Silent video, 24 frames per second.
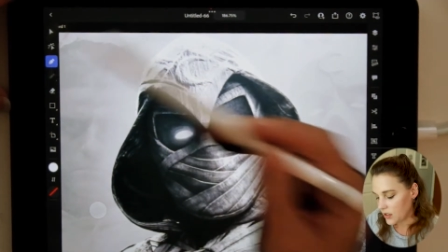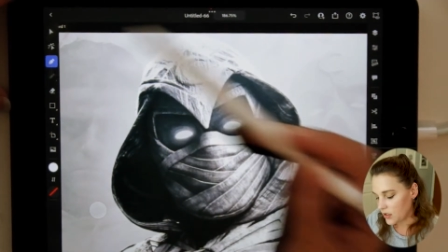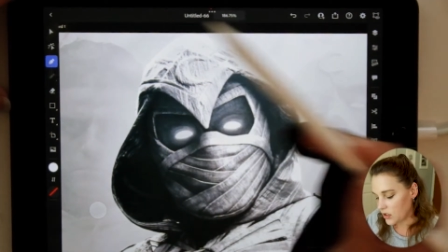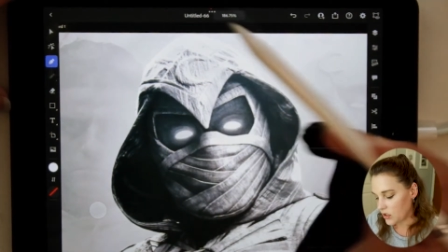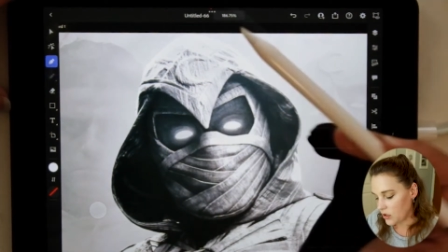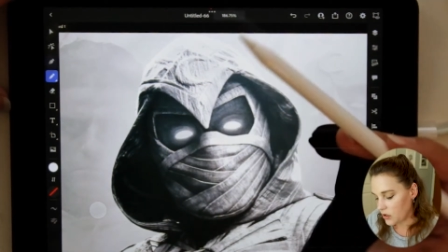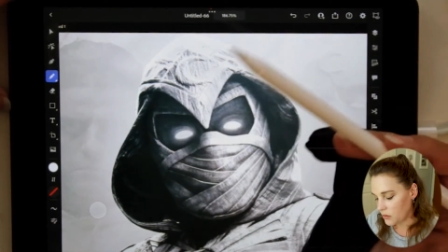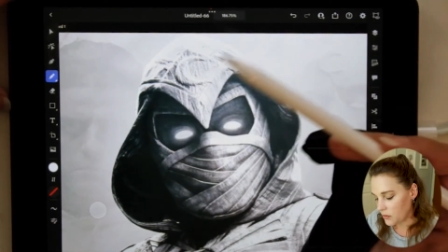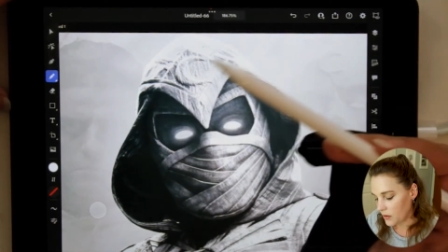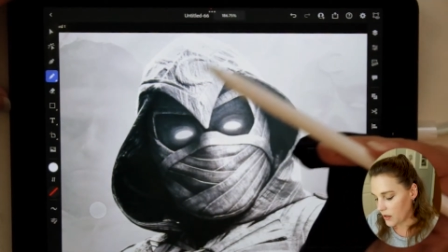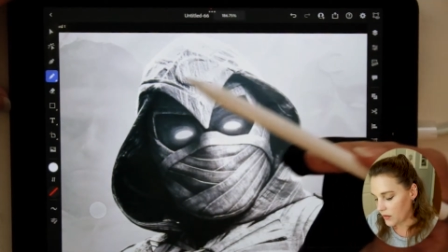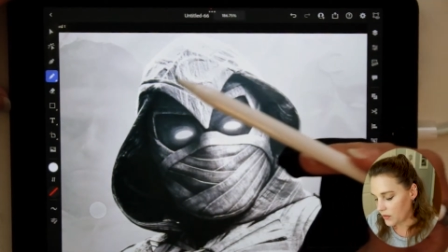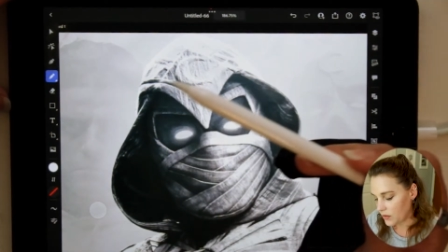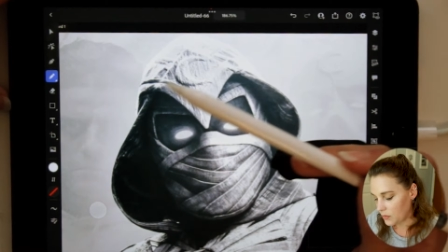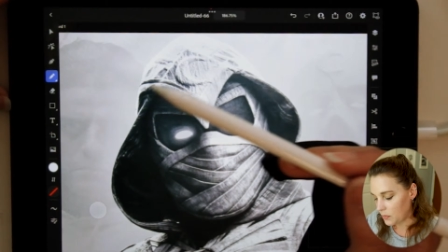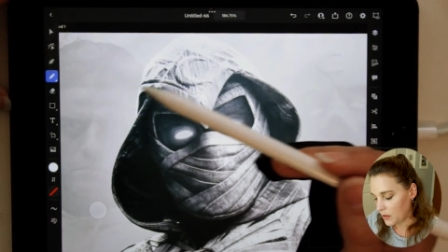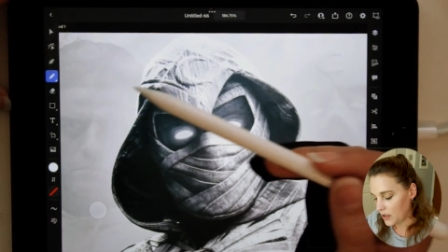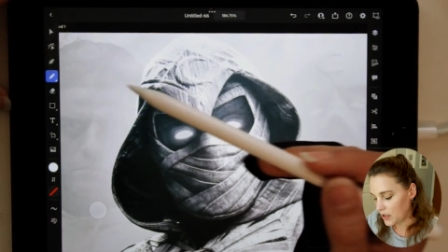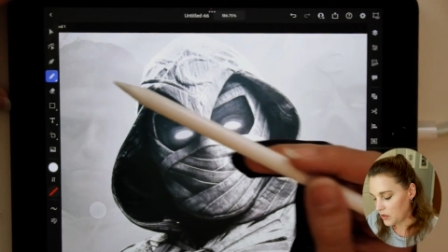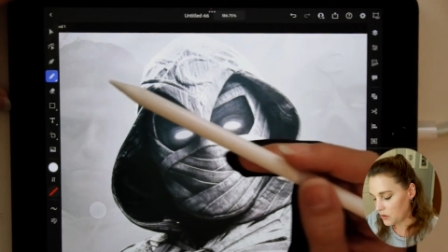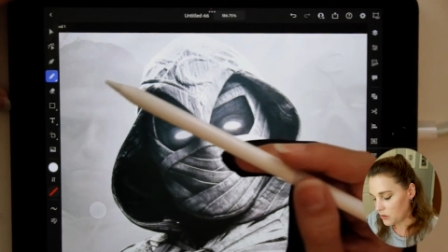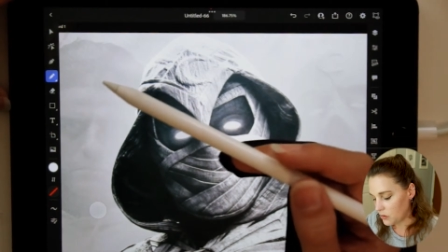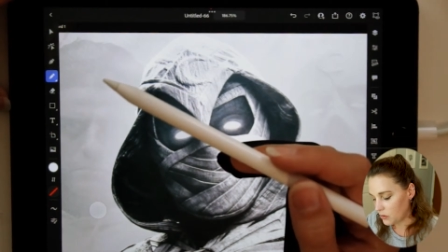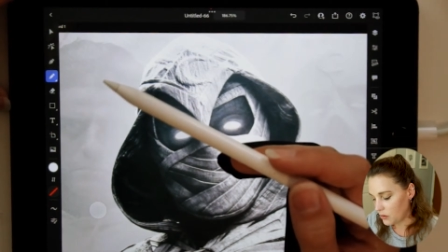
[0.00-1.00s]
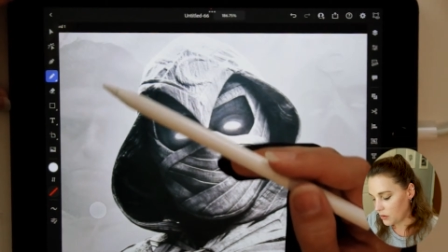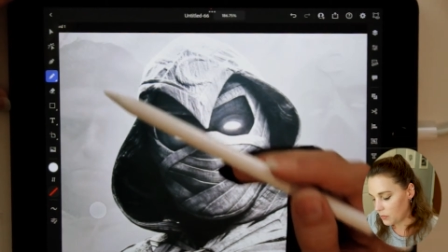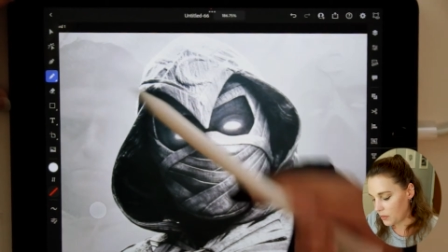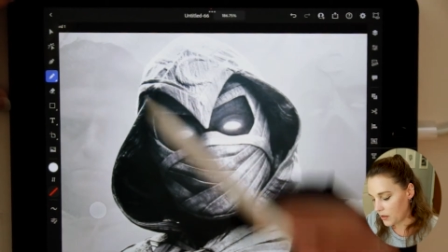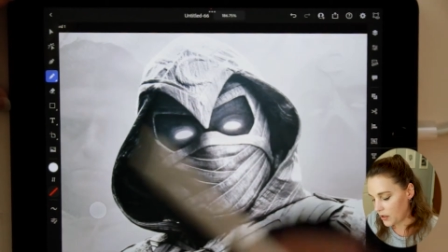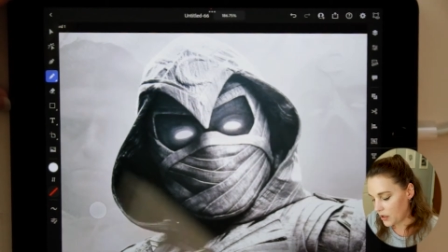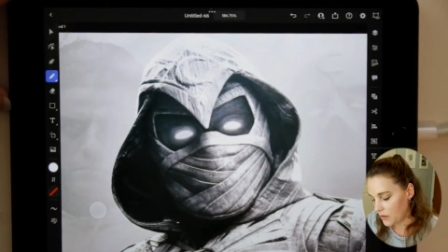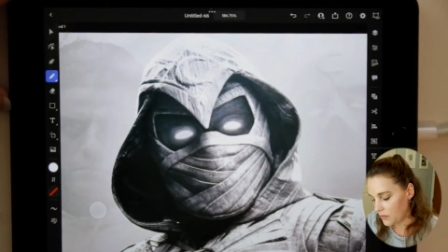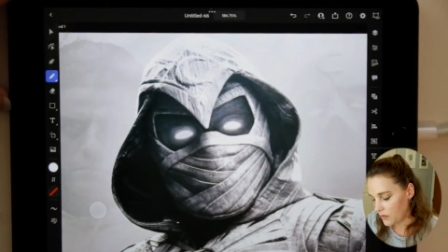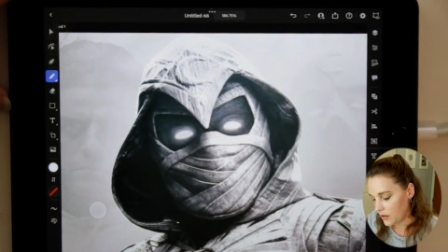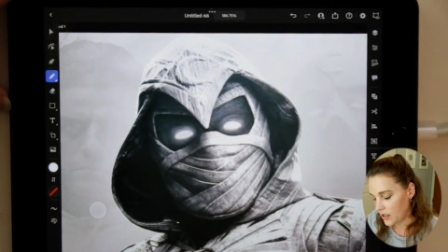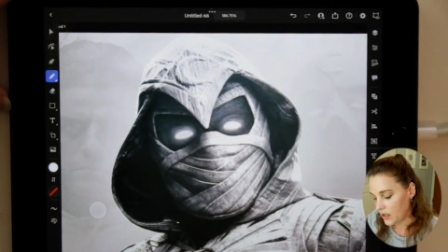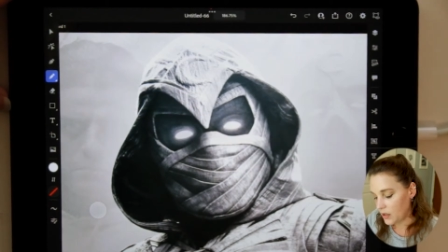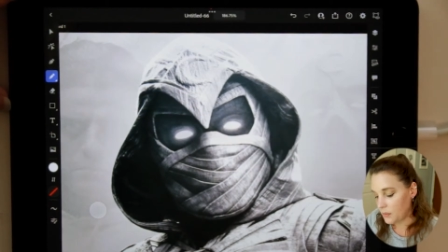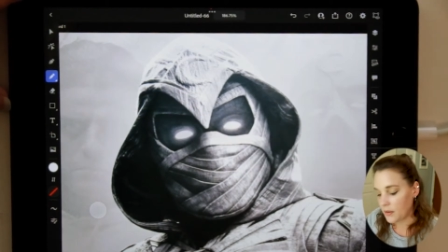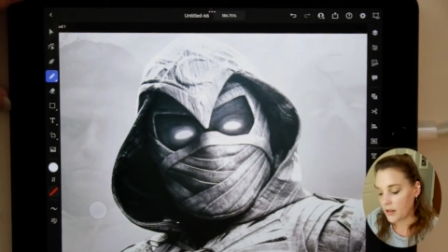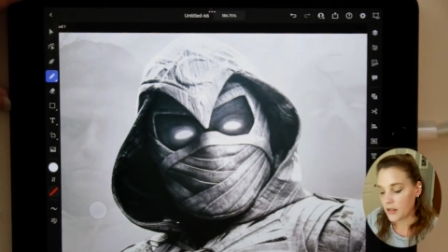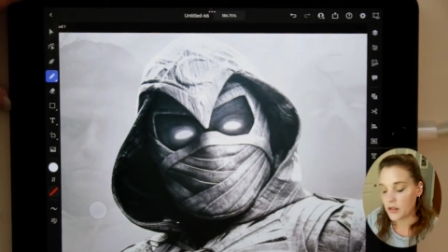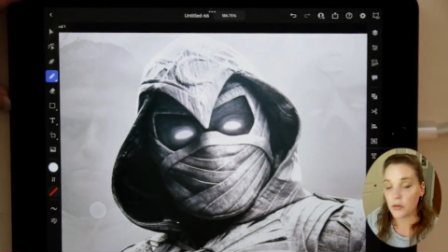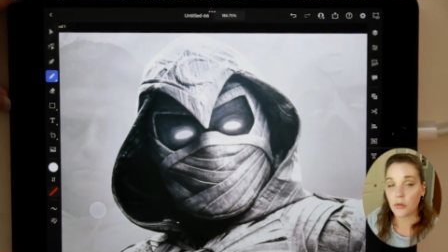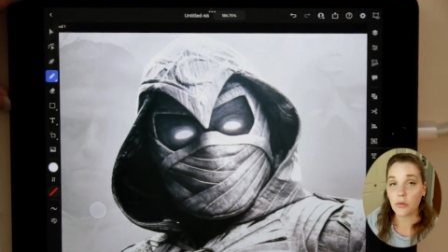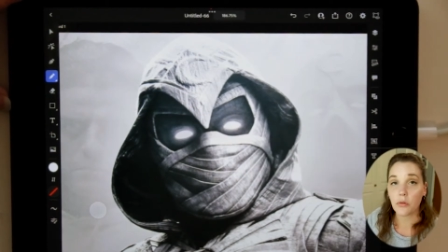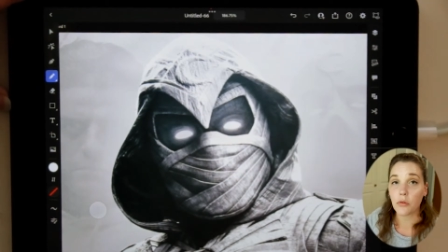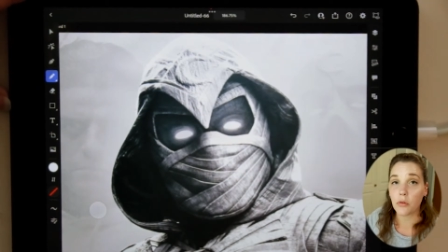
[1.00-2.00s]
So you have the pen tool above and the
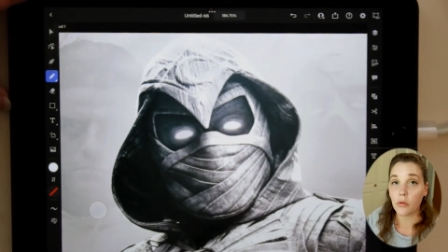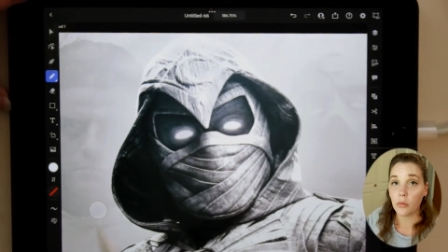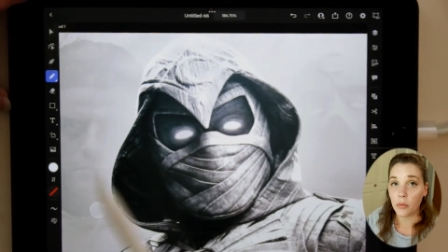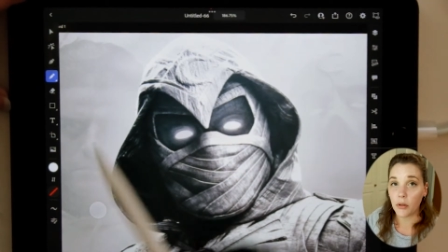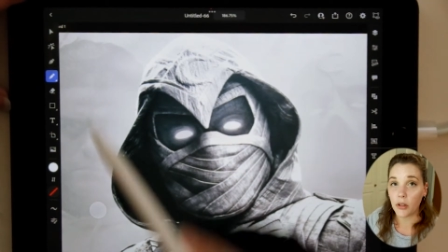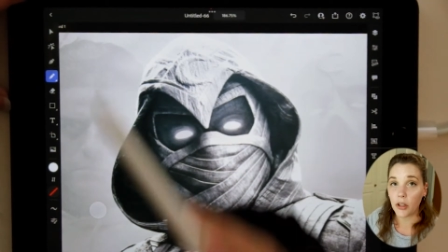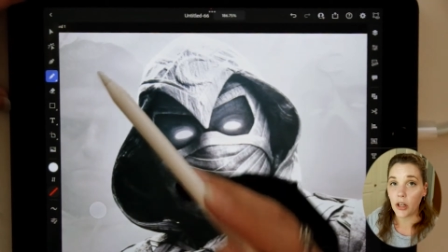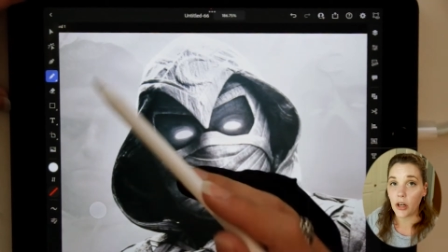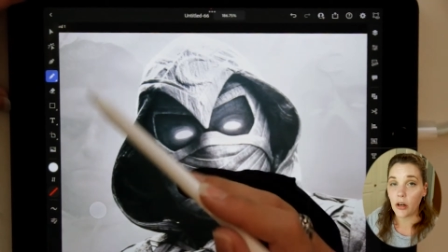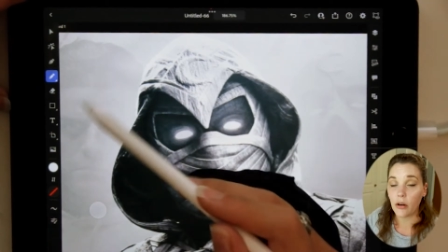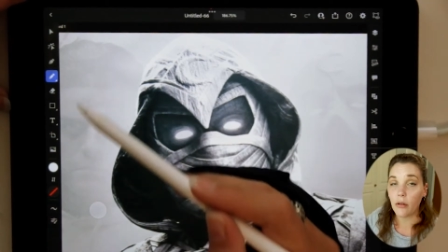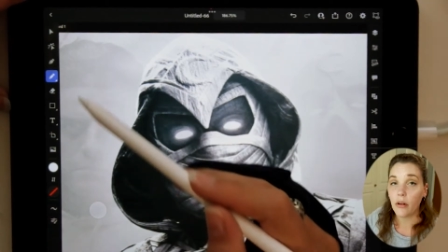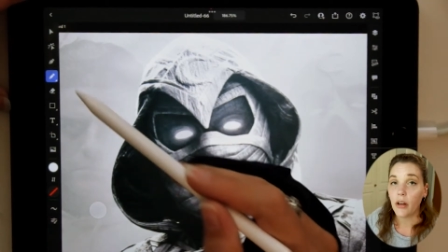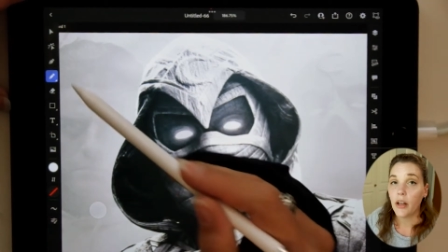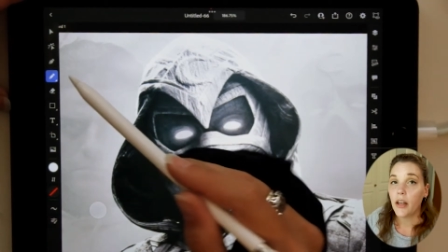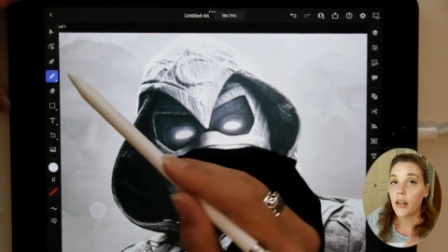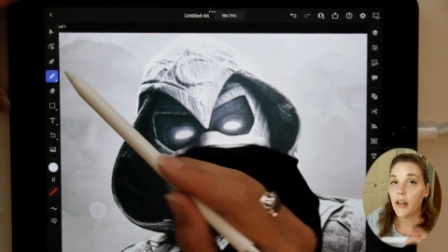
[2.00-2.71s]
pencil tool below.